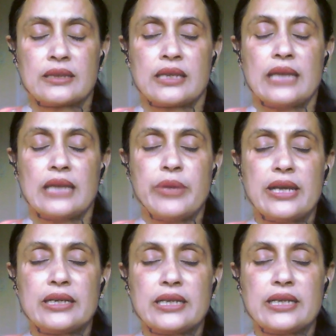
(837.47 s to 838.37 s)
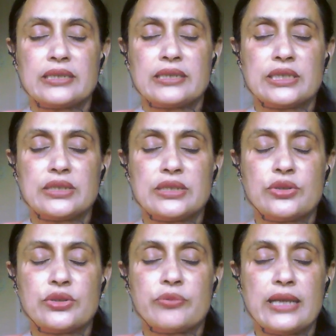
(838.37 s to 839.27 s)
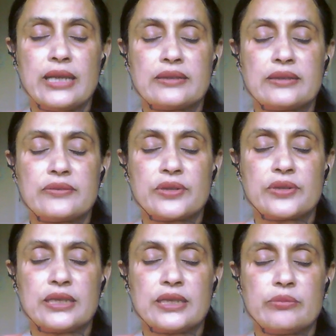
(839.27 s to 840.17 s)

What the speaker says: And pay attention to your breath for a little